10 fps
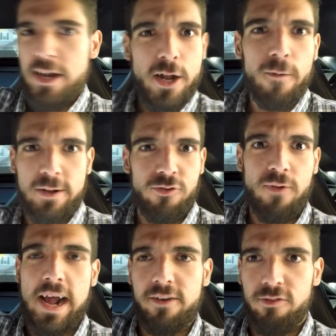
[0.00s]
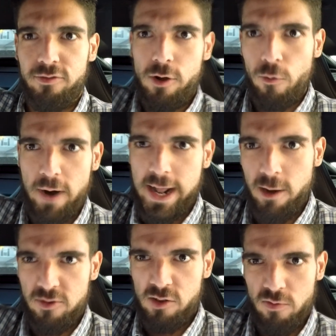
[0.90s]
no distraction, there's no
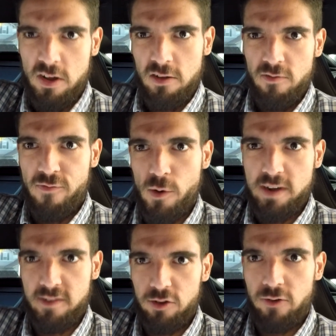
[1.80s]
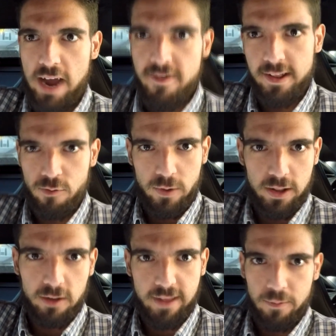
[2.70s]
radio, just focused on driving. This is what
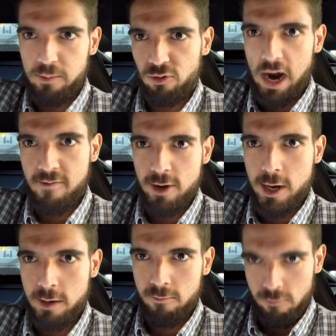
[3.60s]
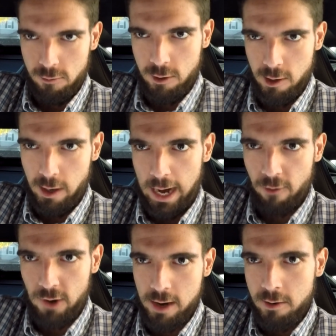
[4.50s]
it looks like when I'm driving, oh,
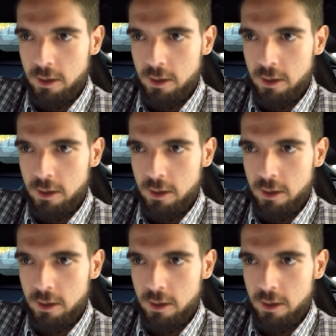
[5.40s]
angry.